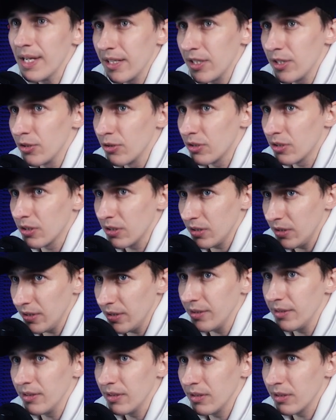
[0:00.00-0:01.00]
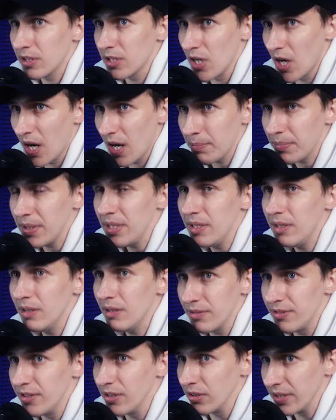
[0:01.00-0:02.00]
You could copy,
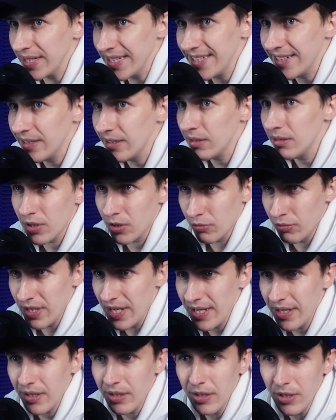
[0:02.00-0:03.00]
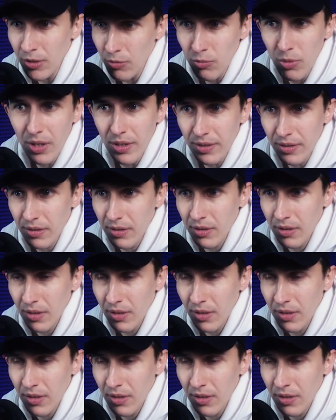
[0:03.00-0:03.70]
delete it, create a new one.